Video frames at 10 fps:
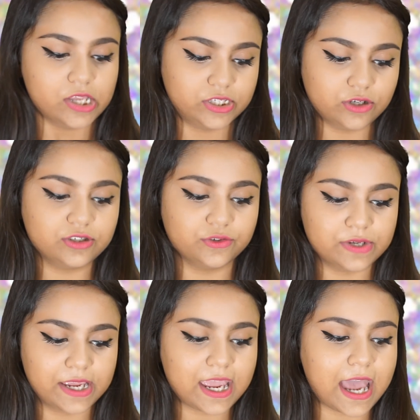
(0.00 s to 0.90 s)
So
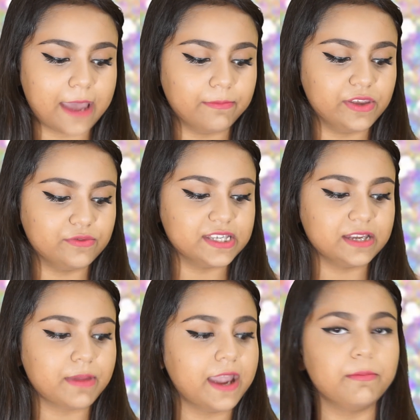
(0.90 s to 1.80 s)
today I am
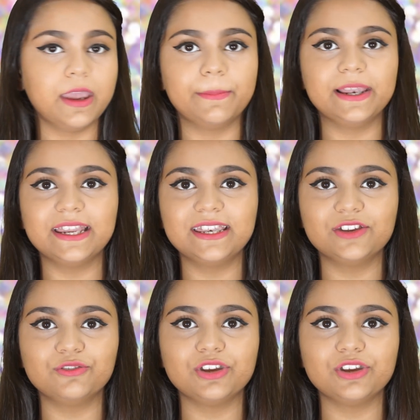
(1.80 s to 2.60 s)
using my Maybelline